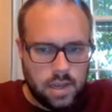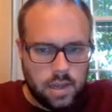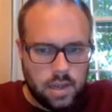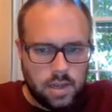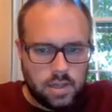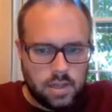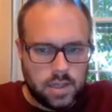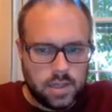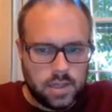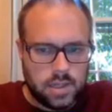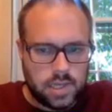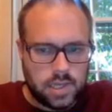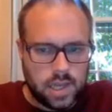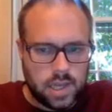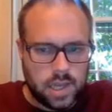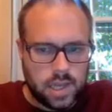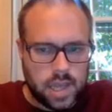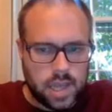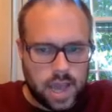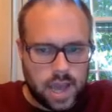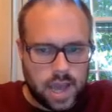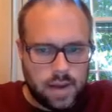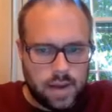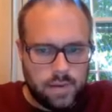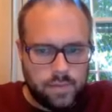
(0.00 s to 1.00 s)
Just like
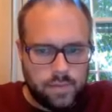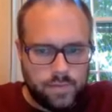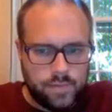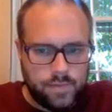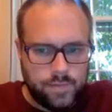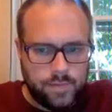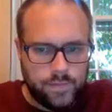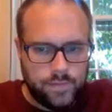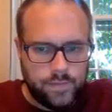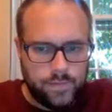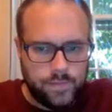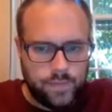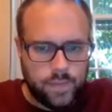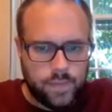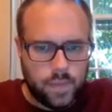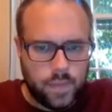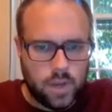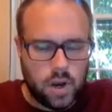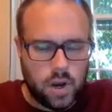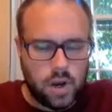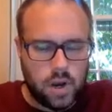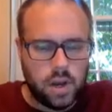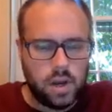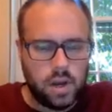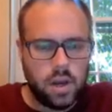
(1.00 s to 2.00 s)
that.
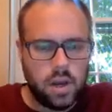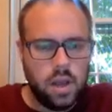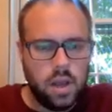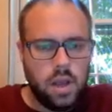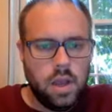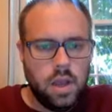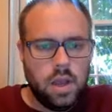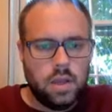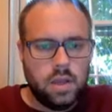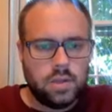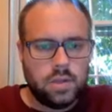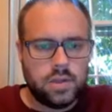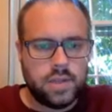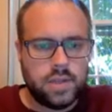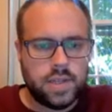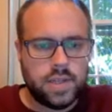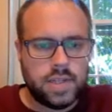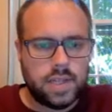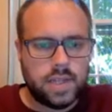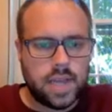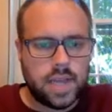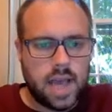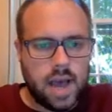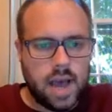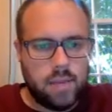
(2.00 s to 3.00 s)
All right. So this
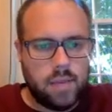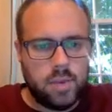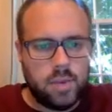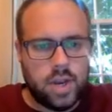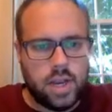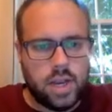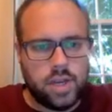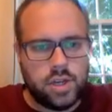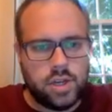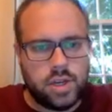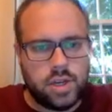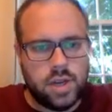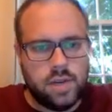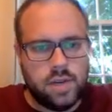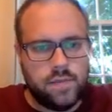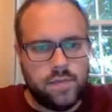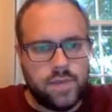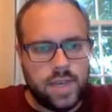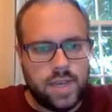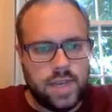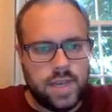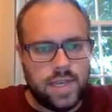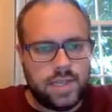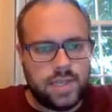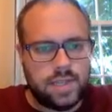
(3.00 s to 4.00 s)
is a combination
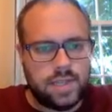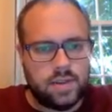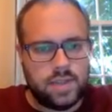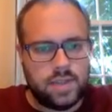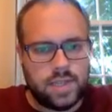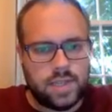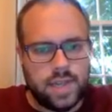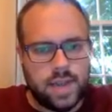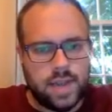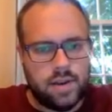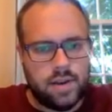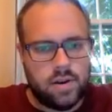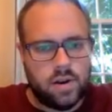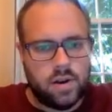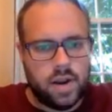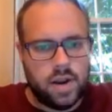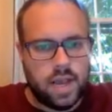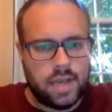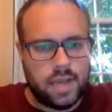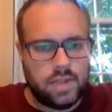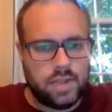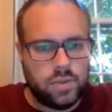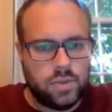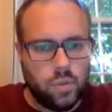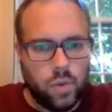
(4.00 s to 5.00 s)
of Ecell standard
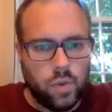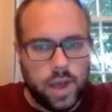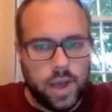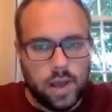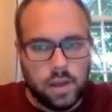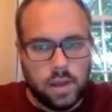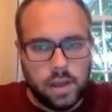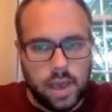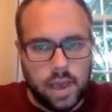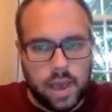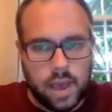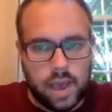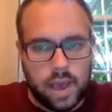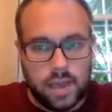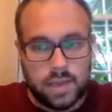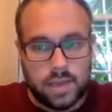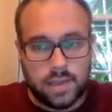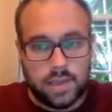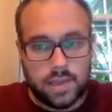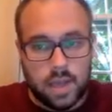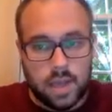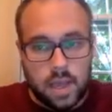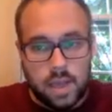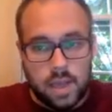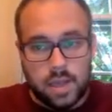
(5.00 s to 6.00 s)
as well
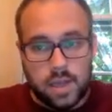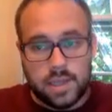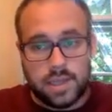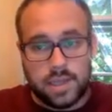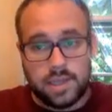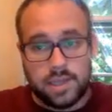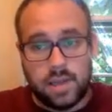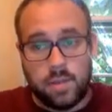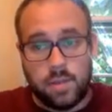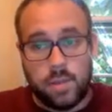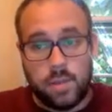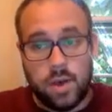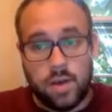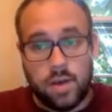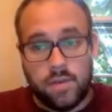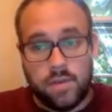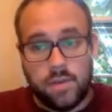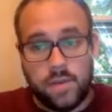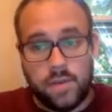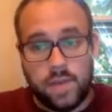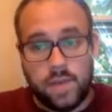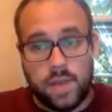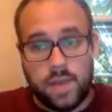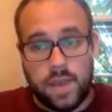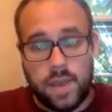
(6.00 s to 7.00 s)
as some
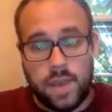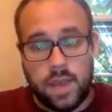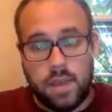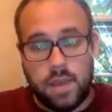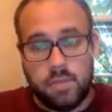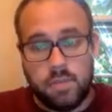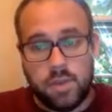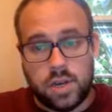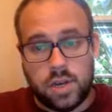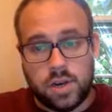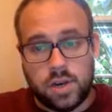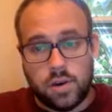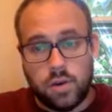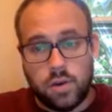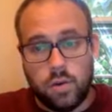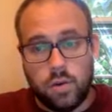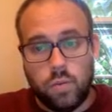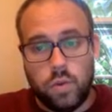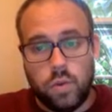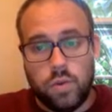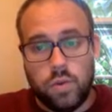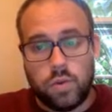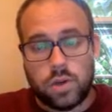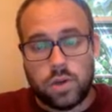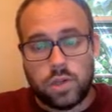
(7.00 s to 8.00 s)
of the material
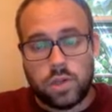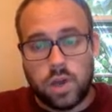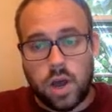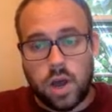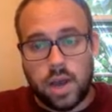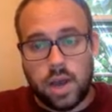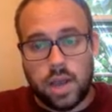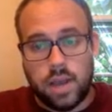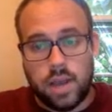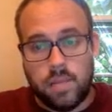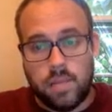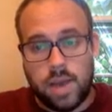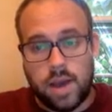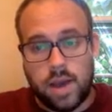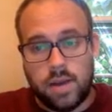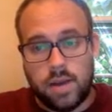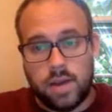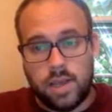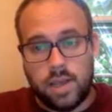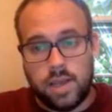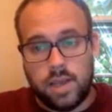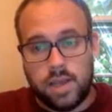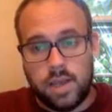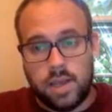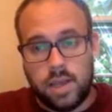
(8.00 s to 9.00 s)
we were talking
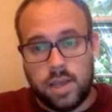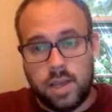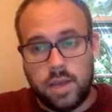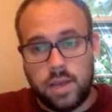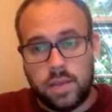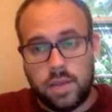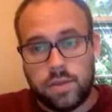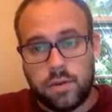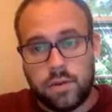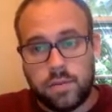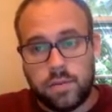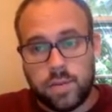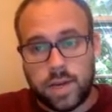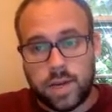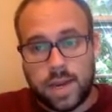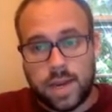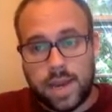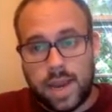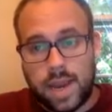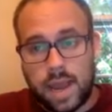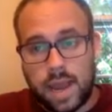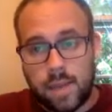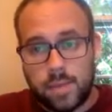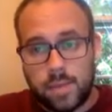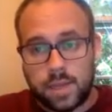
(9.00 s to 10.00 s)
about in the
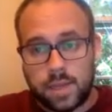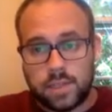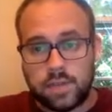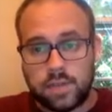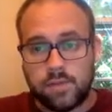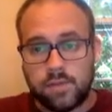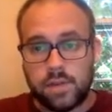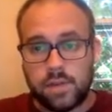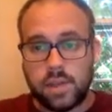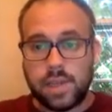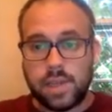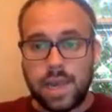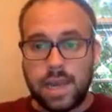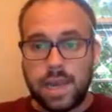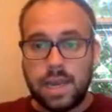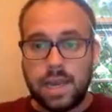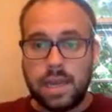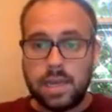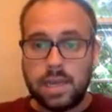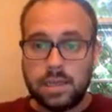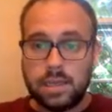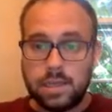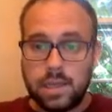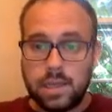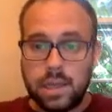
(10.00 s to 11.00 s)
thermodynamics and relating
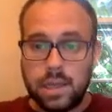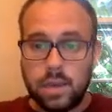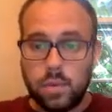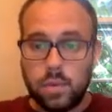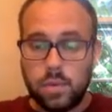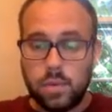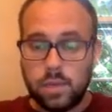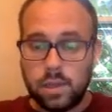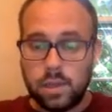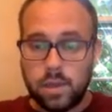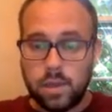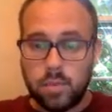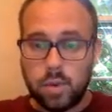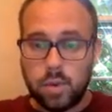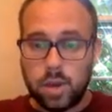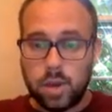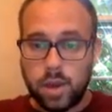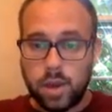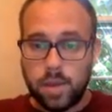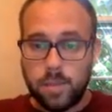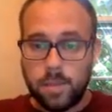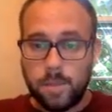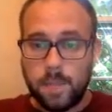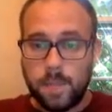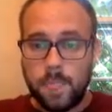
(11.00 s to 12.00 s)
it to
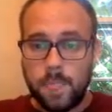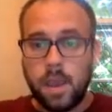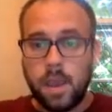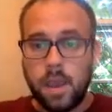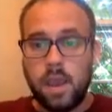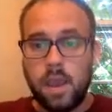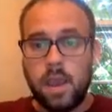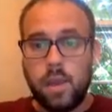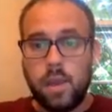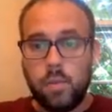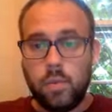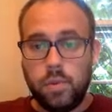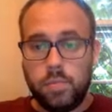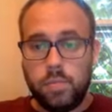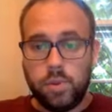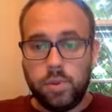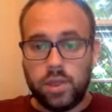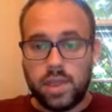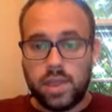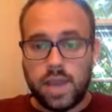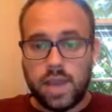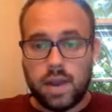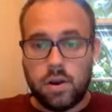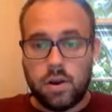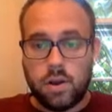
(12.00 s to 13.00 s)
equilibrium. We
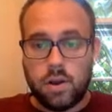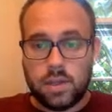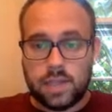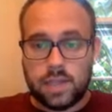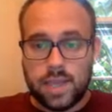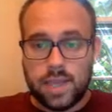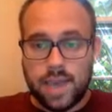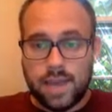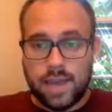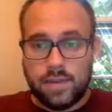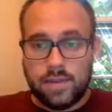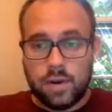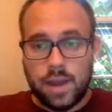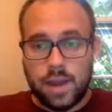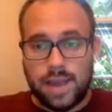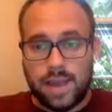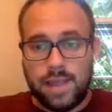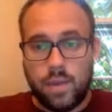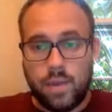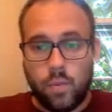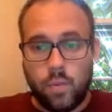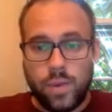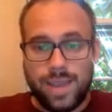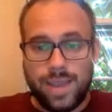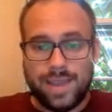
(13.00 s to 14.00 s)
put that all together,
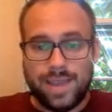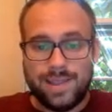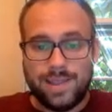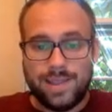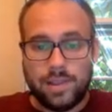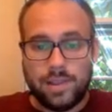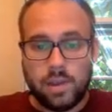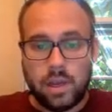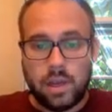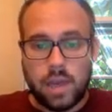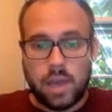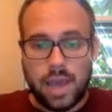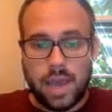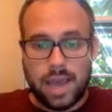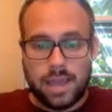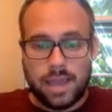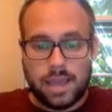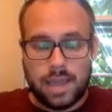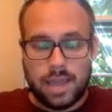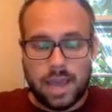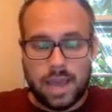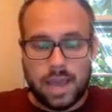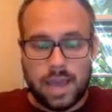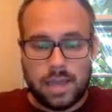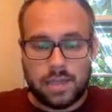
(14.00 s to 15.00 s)
and then we can look at
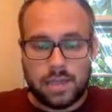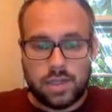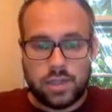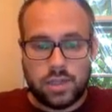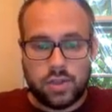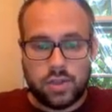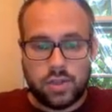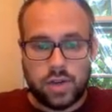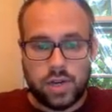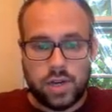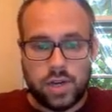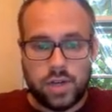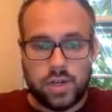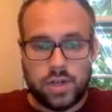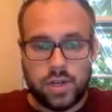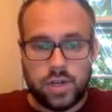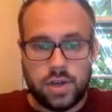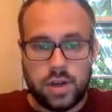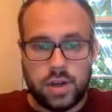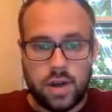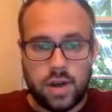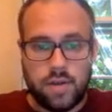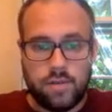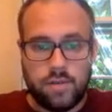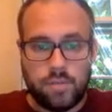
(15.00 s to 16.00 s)
the
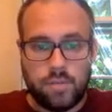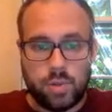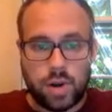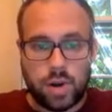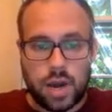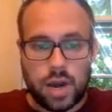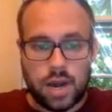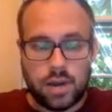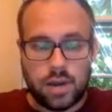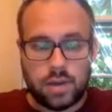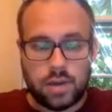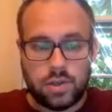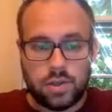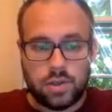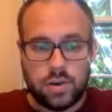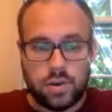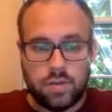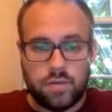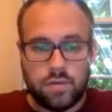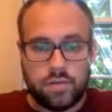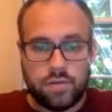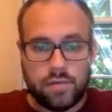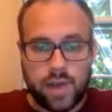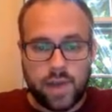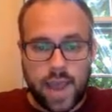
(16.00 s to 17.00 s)
concentration of products
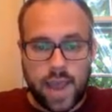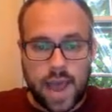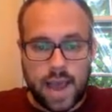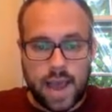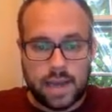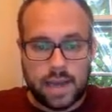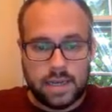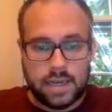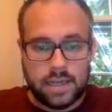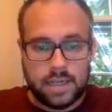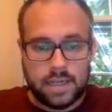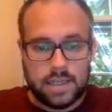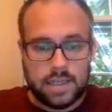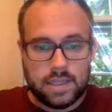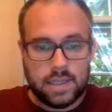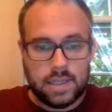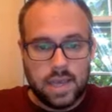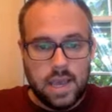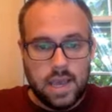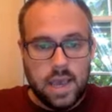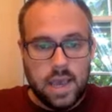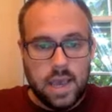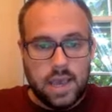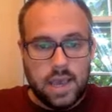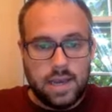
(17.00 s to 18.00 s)
over reactants
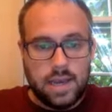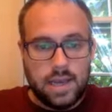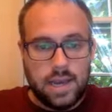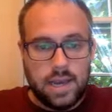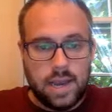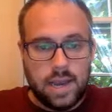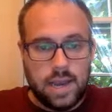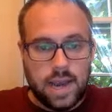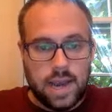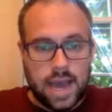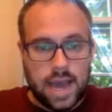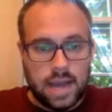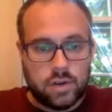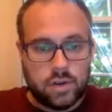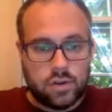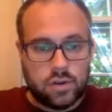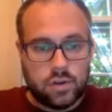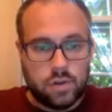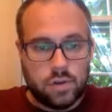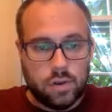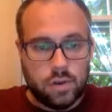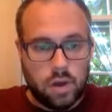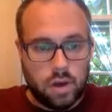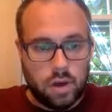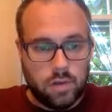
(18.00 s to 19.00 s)
in a
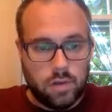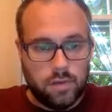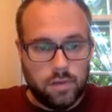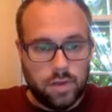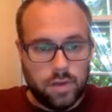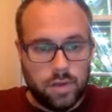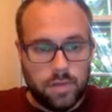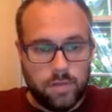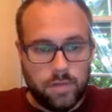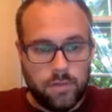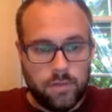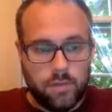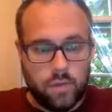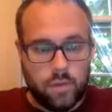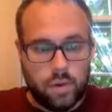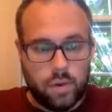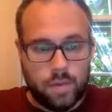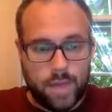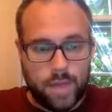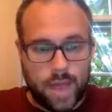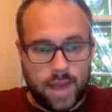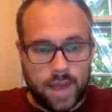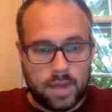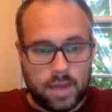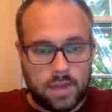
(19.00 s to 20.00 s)
natural logarithm
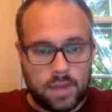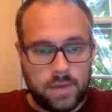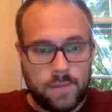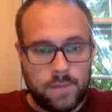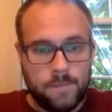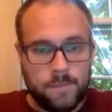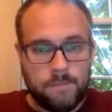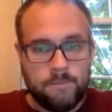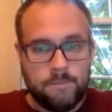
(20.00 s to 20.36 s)
format.